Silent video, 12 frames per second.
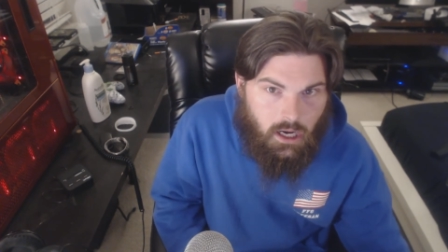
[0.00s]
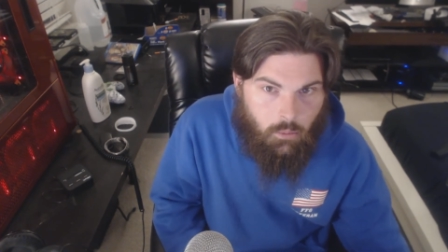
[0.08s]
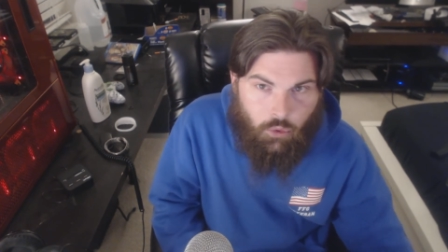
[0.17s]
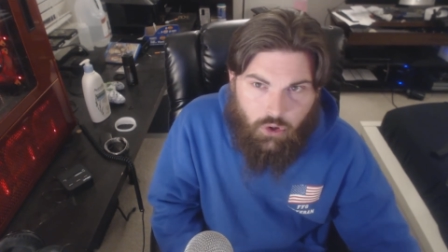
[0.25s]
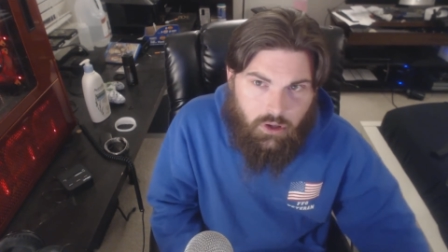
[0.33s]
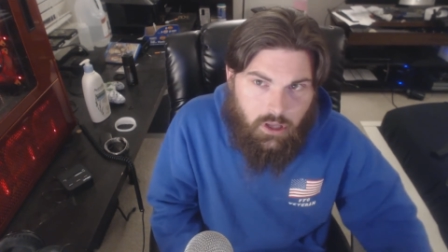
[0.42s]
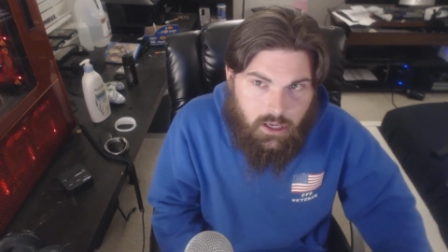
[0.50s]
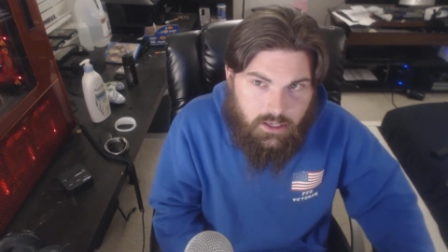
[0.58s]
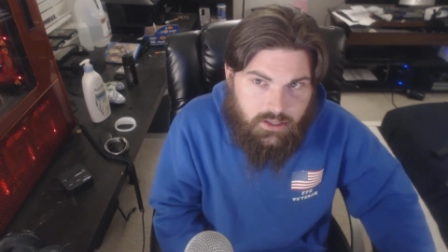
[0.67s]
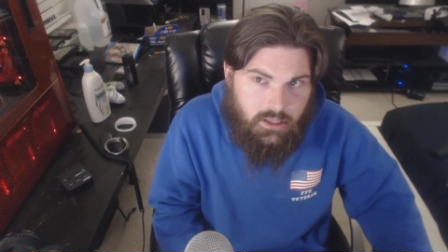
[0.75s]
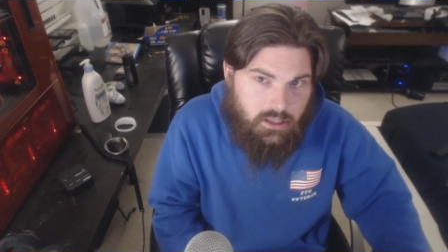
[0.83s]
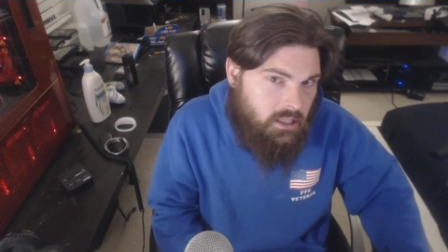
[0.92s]
I'm
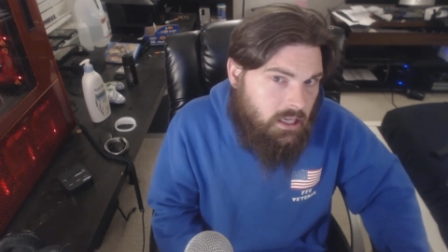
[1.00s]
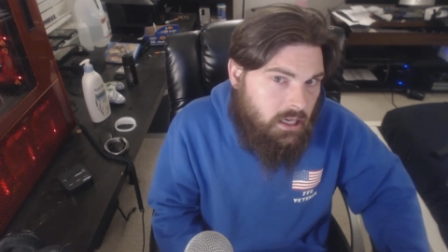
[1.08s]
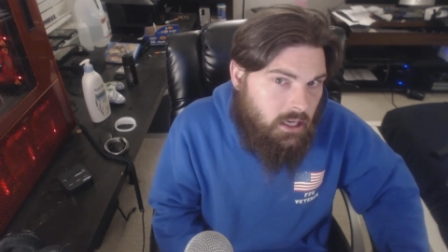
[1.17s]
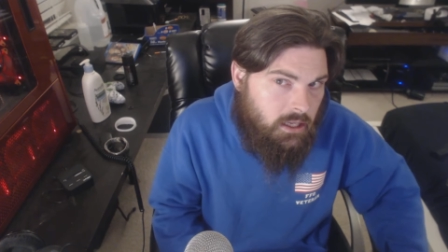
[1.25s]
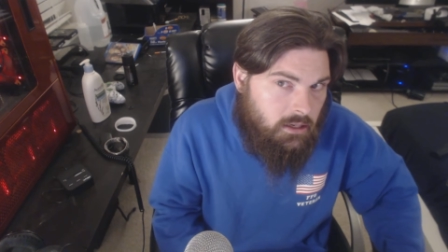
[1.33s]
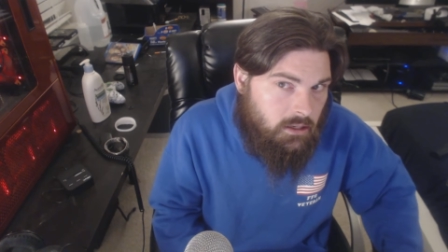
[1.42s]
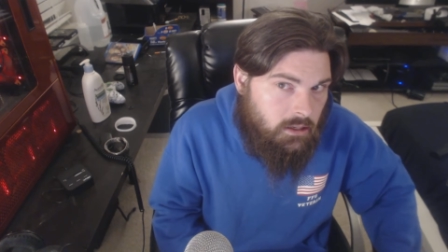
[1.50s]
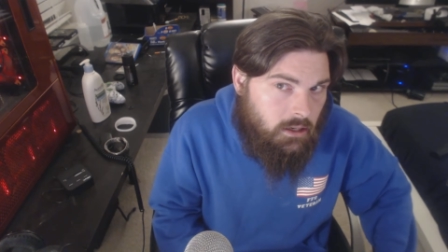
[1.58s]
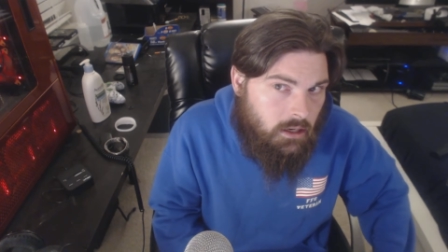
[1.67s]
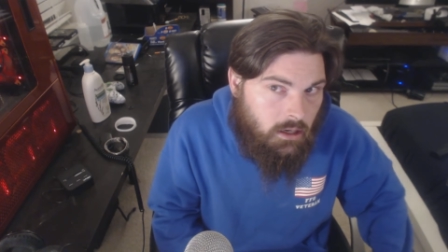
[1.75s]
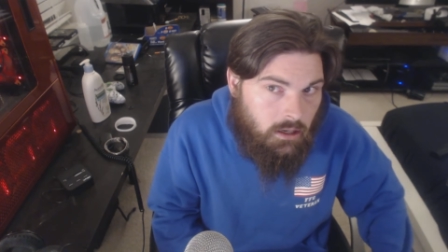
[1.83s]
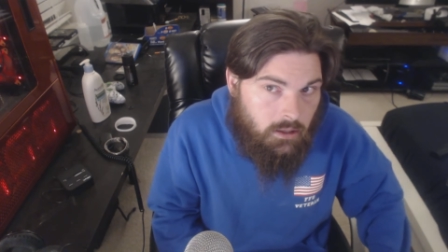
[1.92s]
realizing that
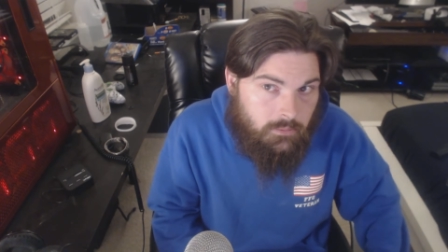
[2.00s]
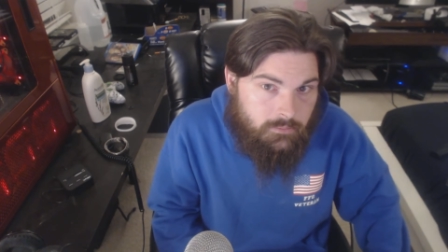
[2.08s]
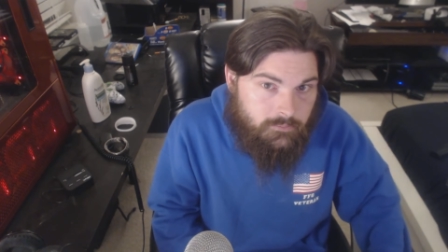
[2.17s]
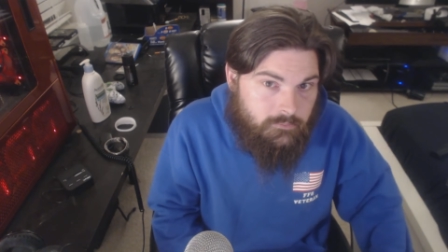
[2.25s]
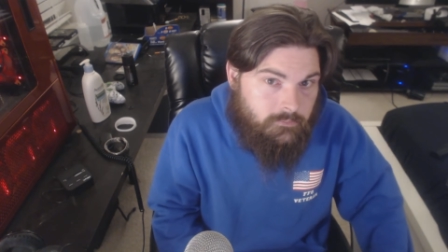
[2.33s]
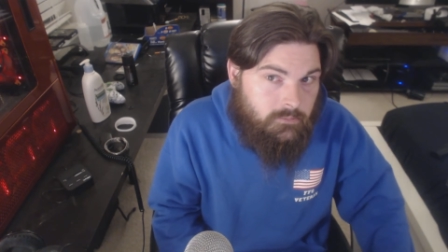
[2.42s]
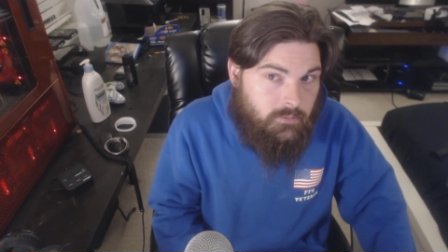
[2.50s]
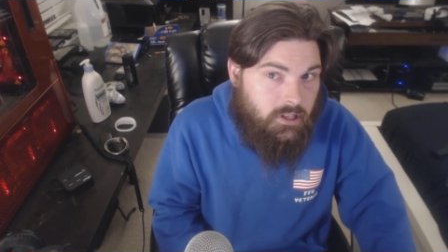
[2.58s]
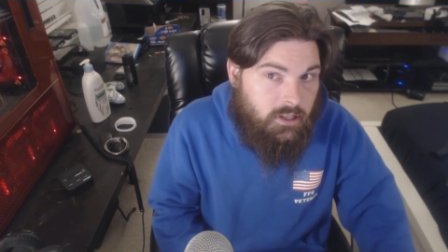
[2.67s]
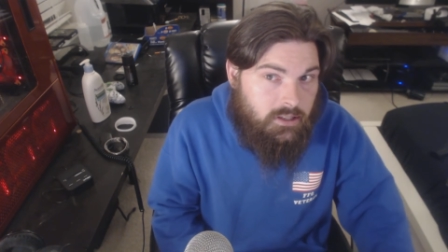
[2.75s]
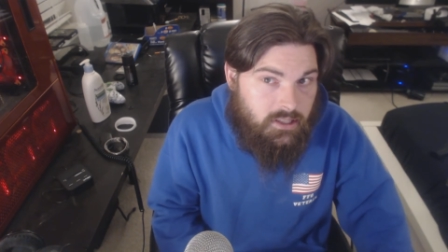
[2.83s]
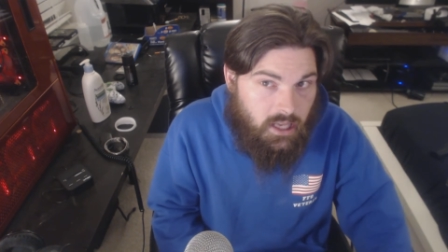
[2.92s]
um,
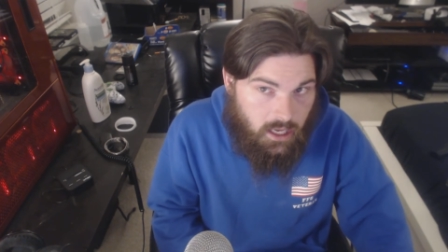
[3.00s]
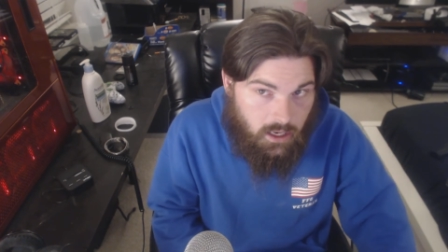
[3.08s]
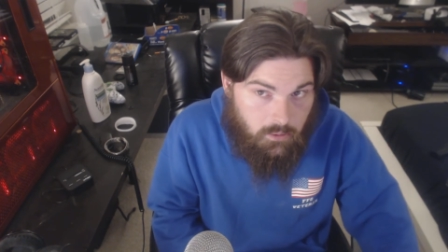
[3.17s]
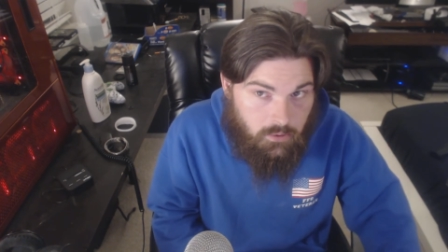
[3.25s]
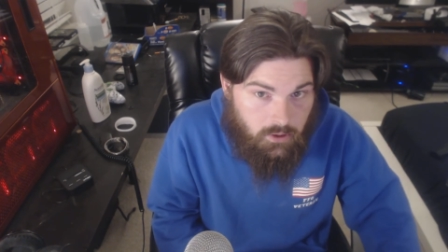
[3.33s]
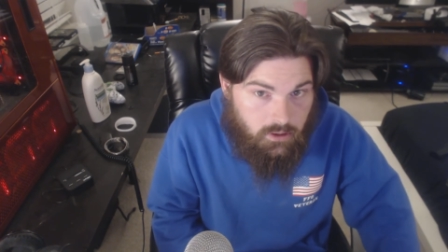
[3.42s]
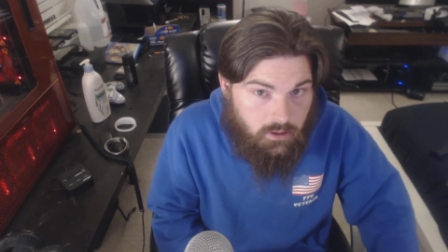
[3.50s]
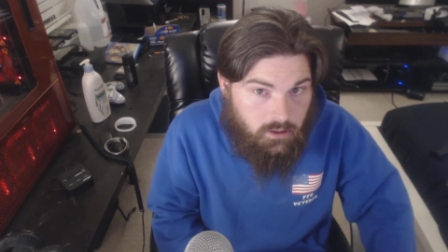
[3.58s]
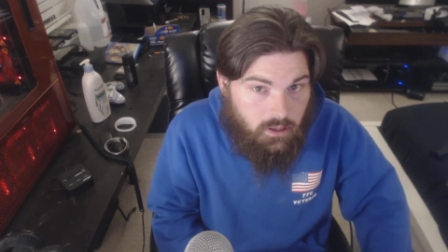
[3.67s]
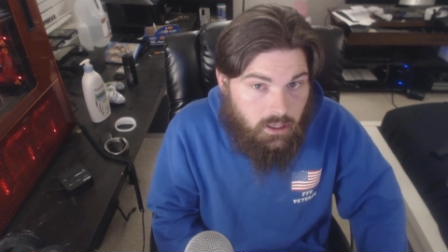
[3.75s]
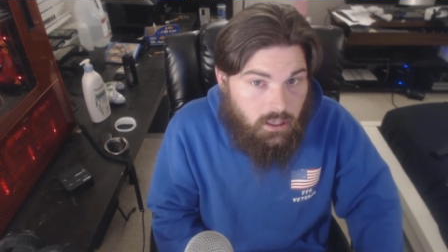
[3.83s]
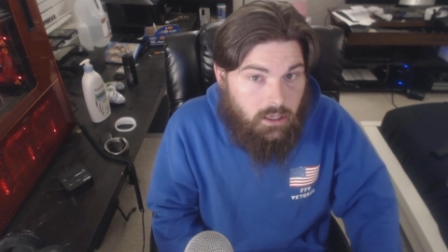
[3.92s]
this
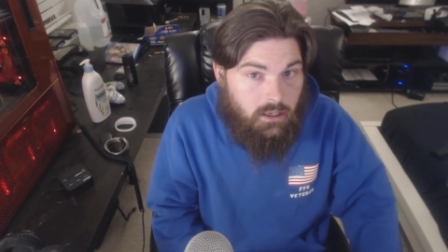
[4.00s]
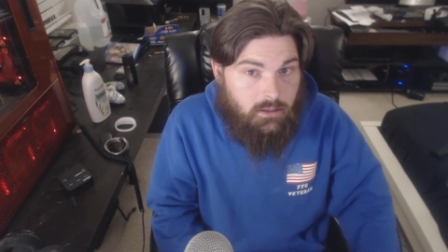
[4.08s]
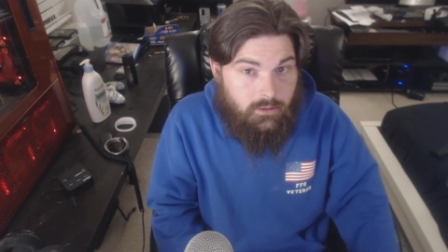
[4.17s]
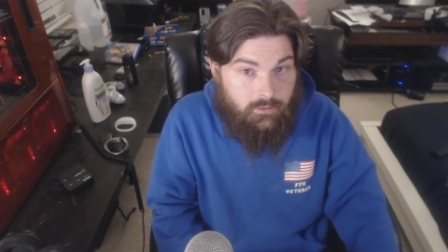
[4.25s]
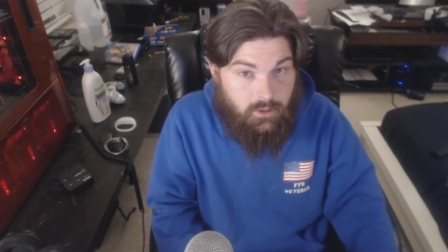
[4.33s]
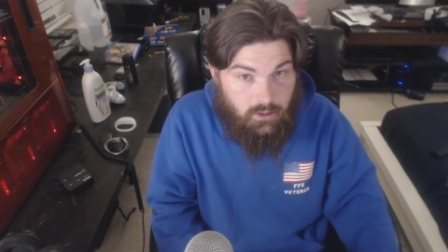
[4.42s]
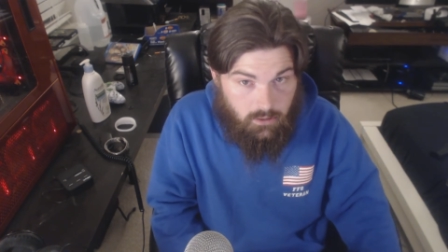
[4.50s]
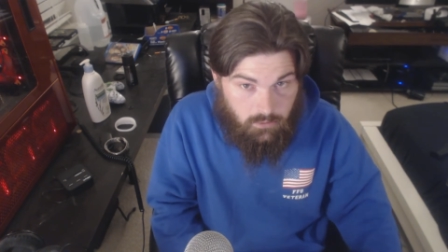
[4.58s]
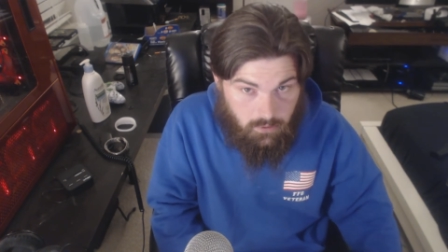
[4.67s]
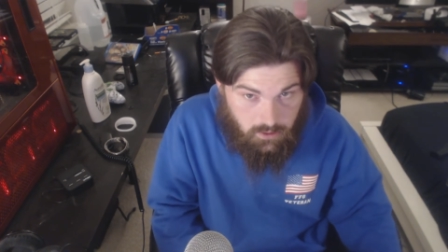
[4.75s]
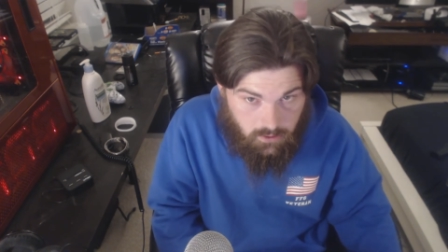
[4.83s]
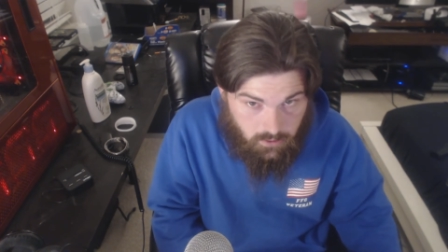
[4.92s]
camera and the video
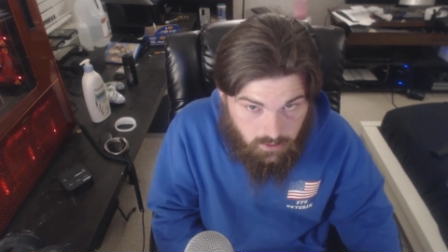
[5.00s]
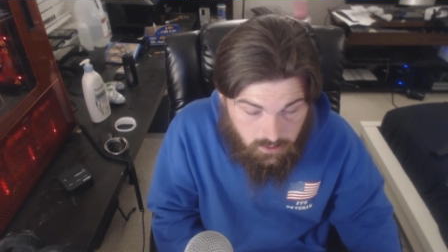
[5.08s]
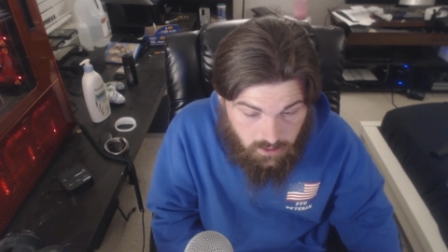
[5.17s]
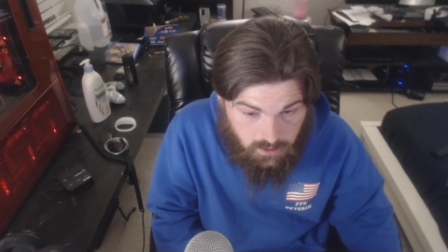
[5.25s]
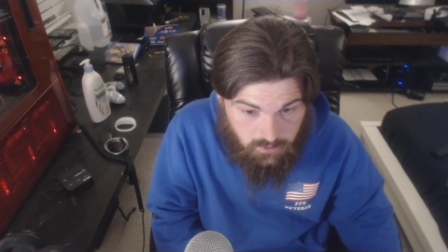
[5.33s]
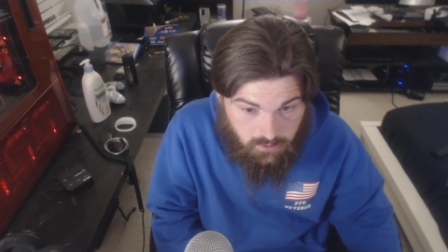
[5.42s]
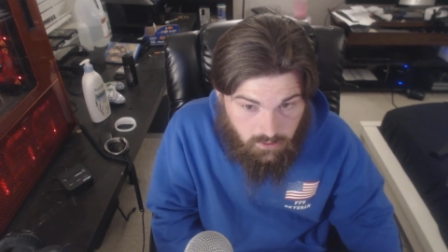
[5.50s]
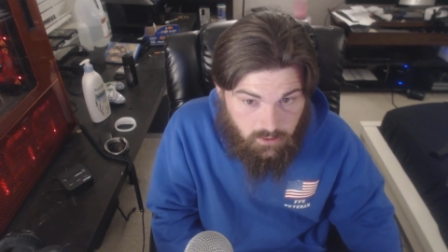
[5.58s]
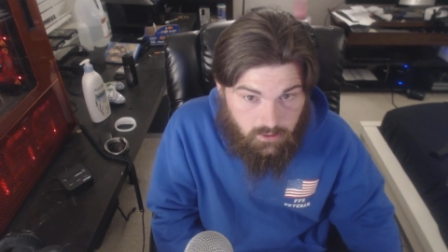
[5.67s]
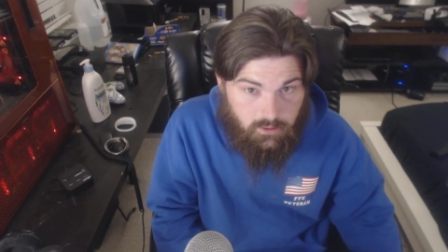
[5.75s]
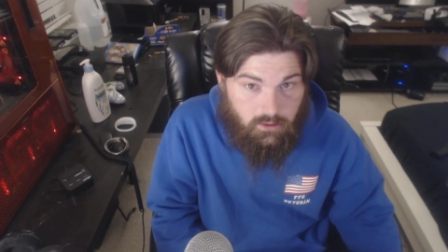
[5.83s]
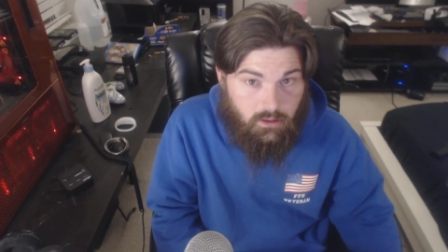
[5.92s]
rendering that it
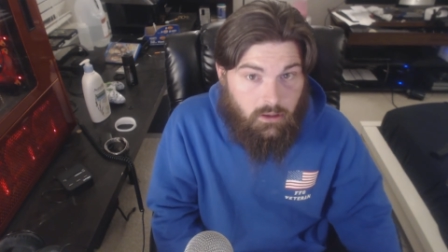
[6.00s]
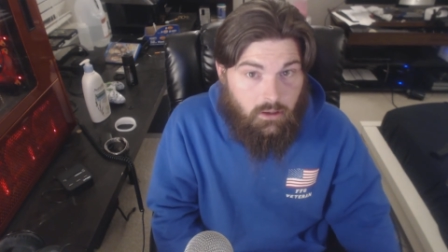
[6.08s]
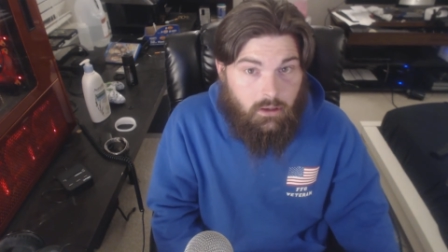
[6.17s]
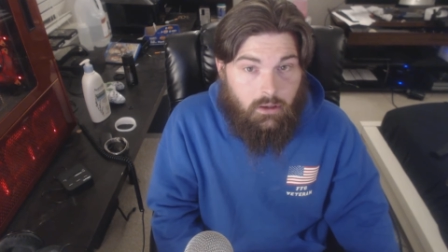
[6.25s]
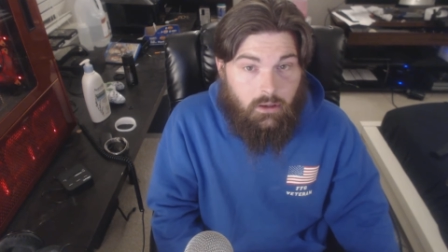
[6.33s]
does